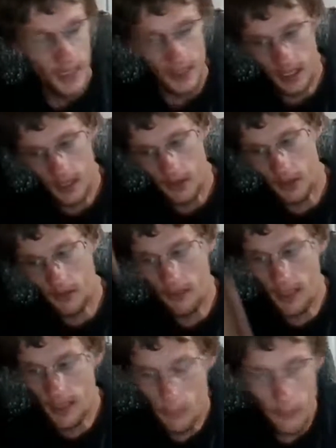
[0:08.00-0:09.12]
So I do a
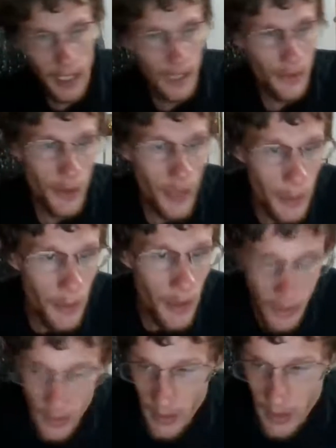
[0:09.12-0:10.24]
random live stream.
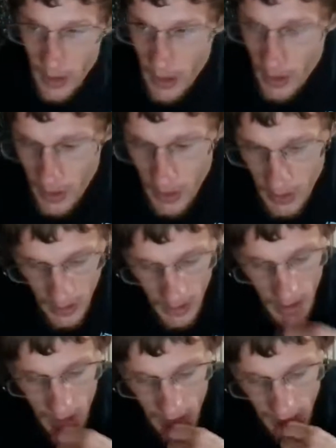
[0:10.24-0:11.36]

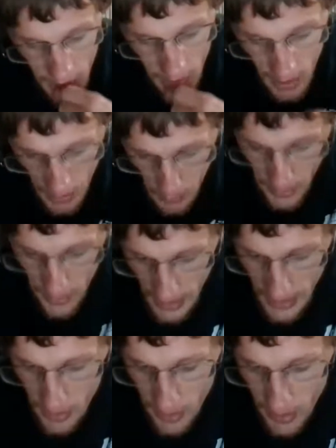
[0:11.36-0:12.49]
I do need to pick
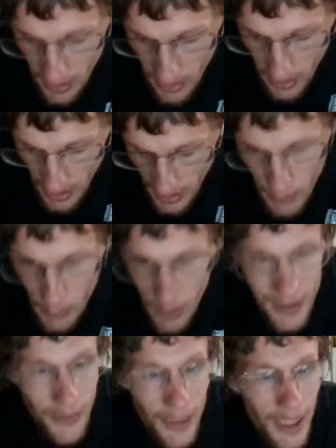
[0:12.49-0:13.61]
actually a good time because
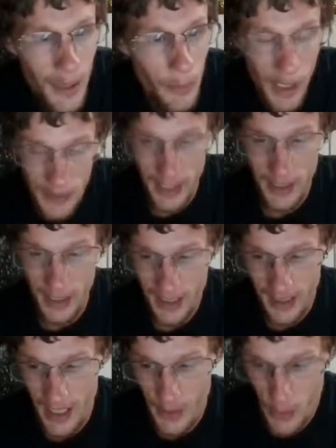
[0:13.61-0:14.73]
I realize Monday night's
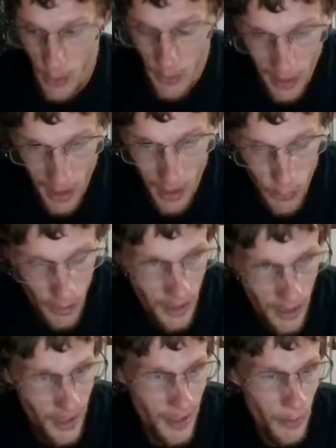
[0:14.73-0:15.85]
live streams is not working
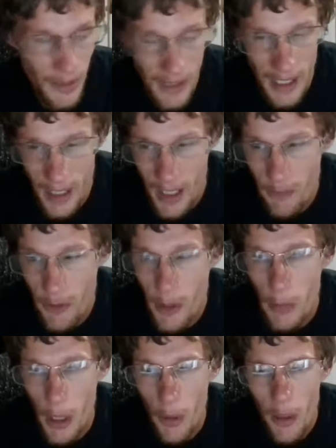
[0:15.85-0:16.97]
because of Monday night
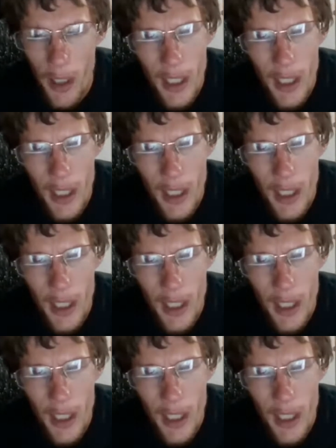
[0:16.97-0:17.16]
football.